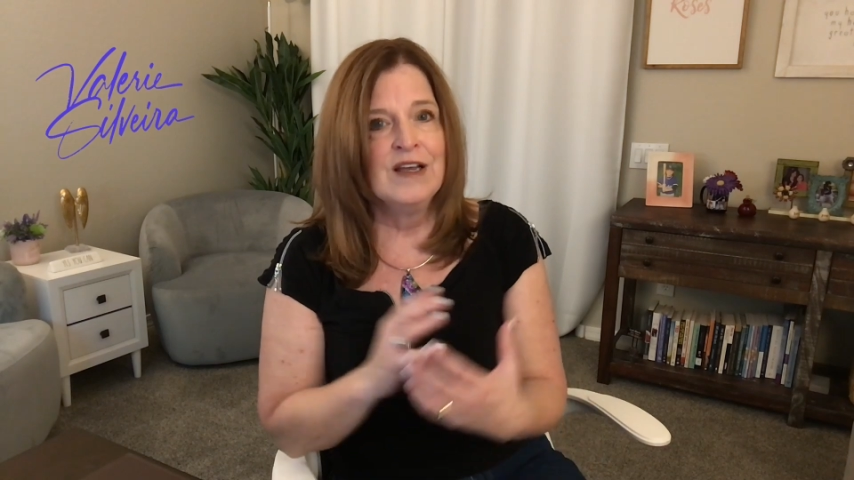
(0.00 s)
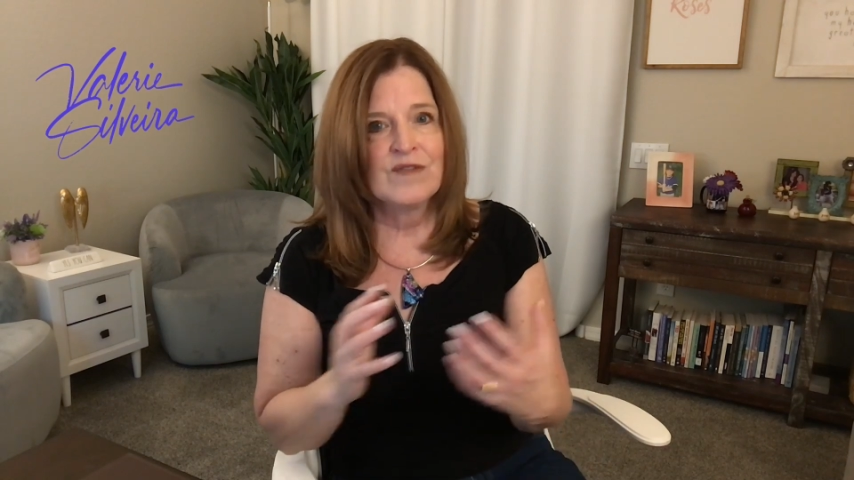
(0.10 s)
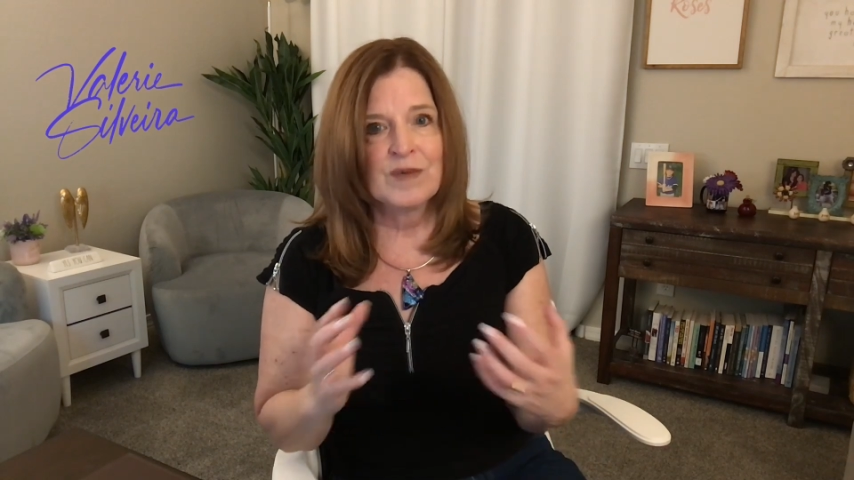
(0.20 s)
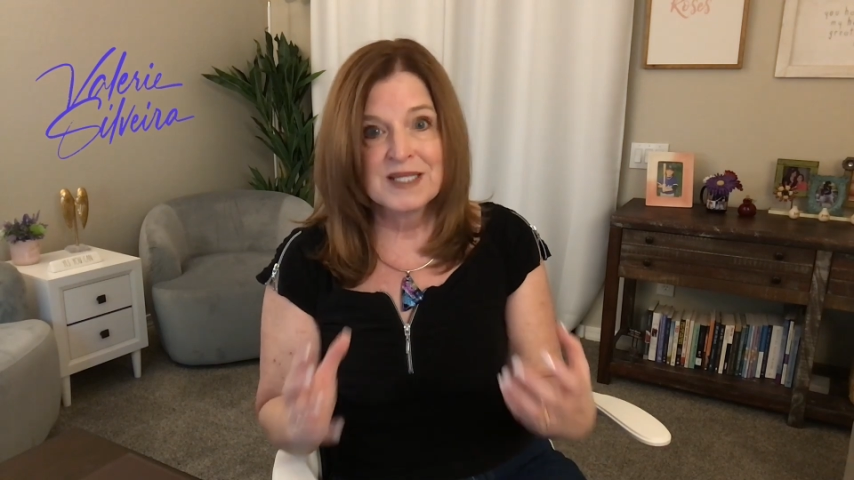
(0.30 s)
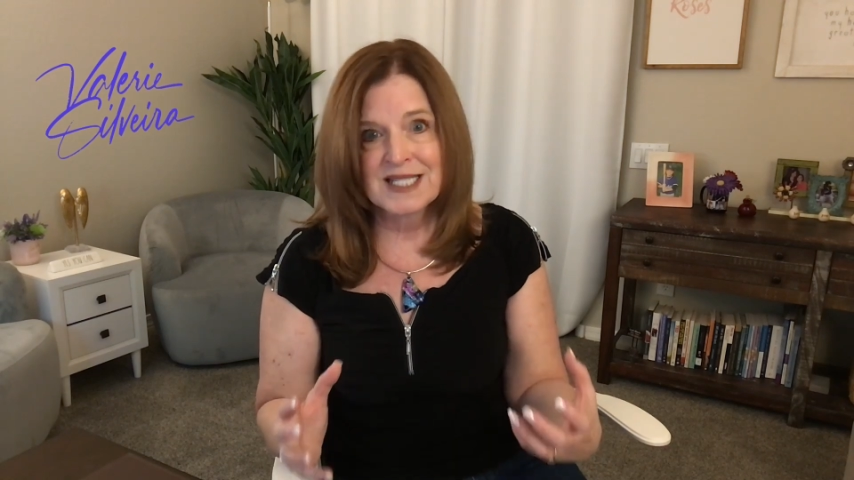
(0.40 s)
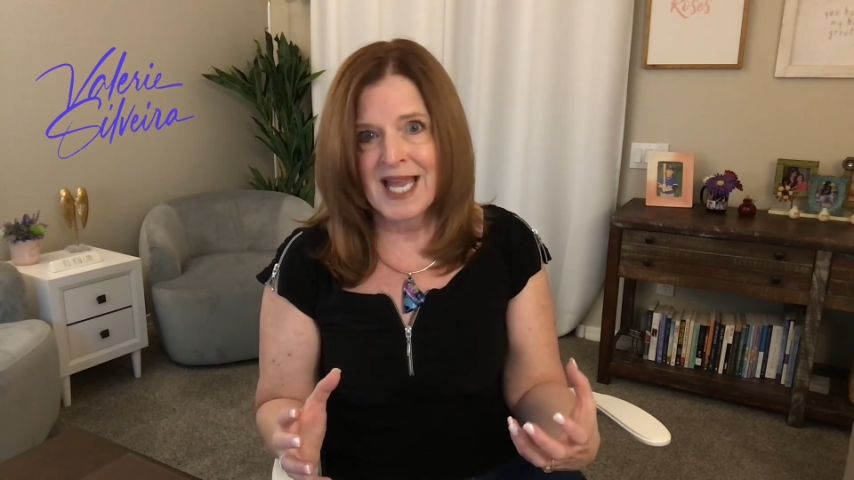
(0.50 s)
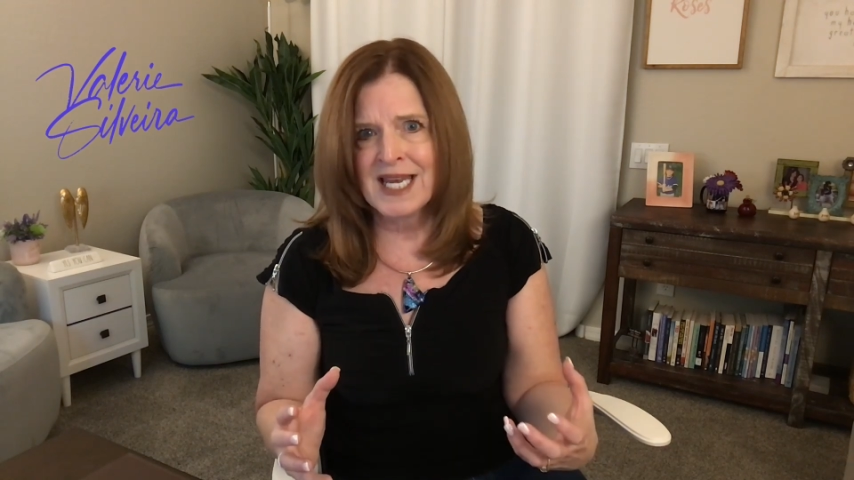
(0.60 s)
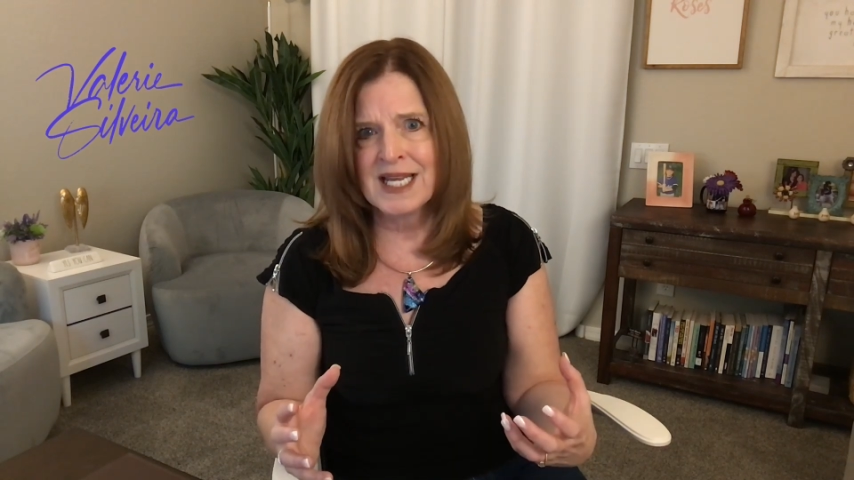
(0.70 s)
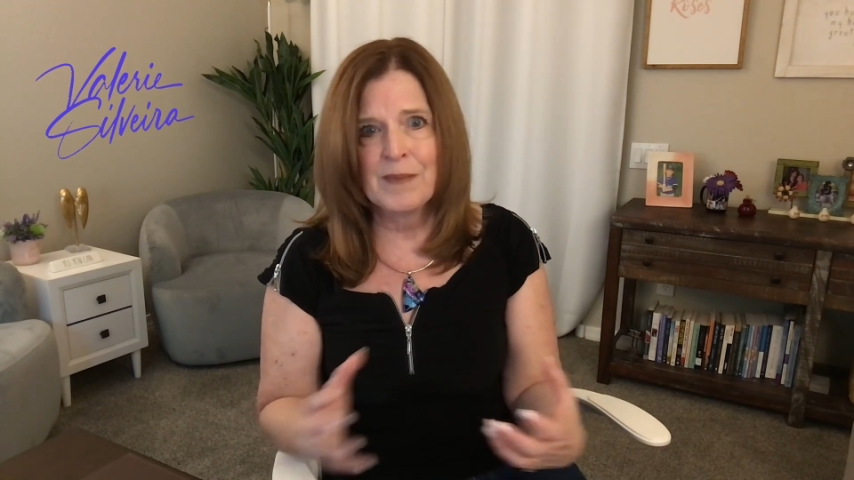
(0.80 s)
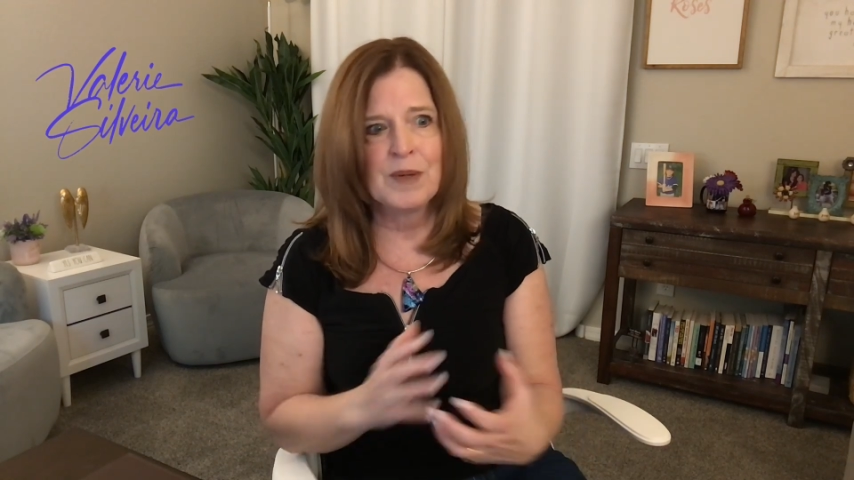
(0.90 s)
from standing
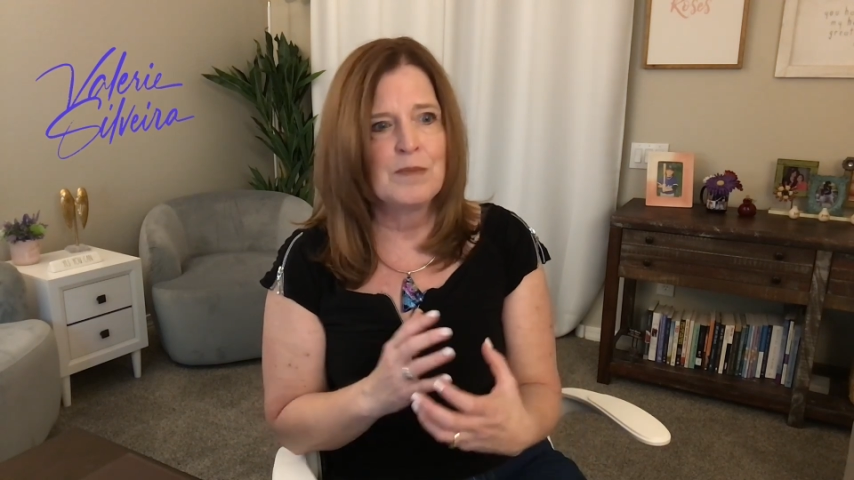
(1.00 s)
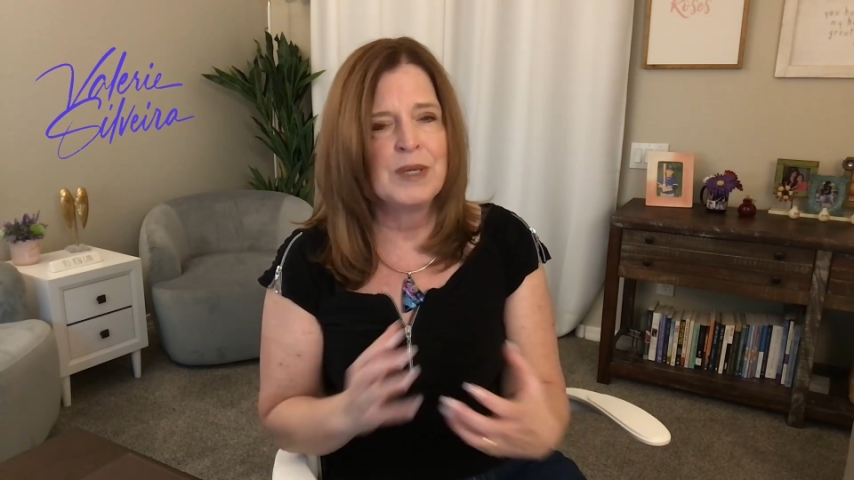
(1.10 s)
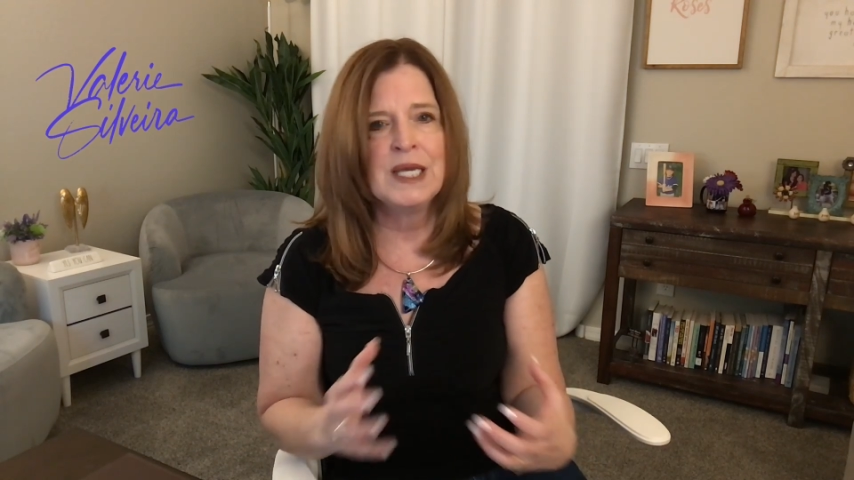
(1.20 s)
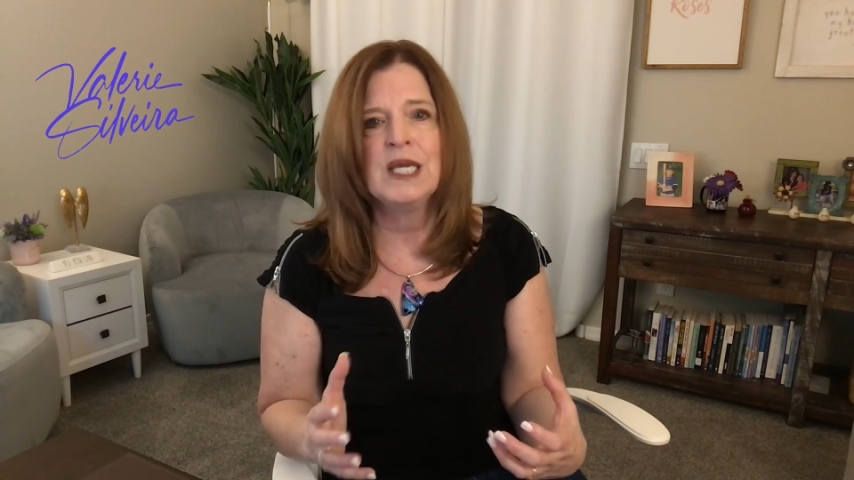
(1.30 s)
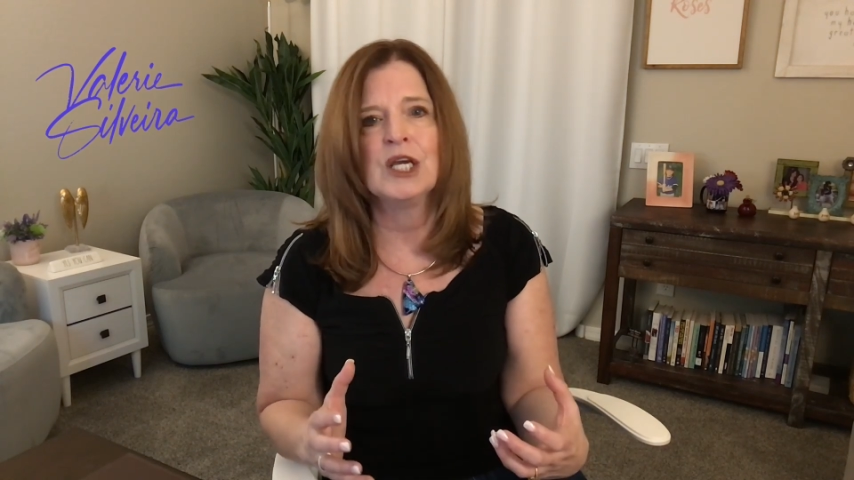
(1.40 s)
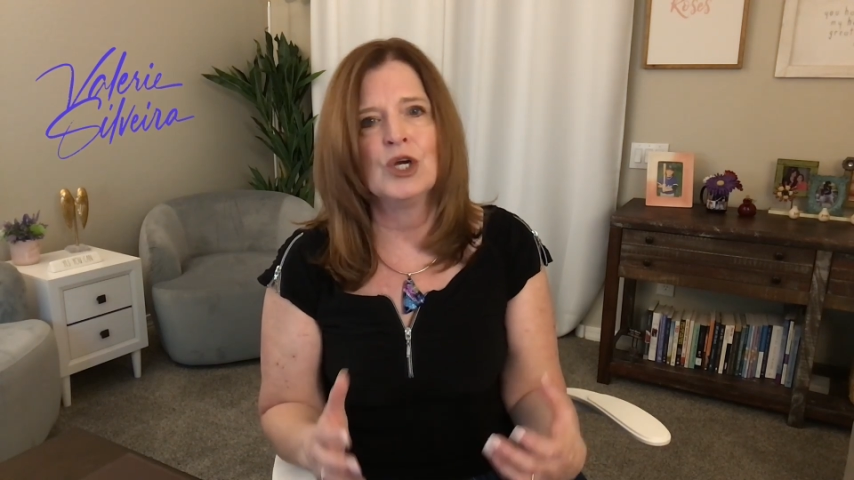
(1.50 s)
up and being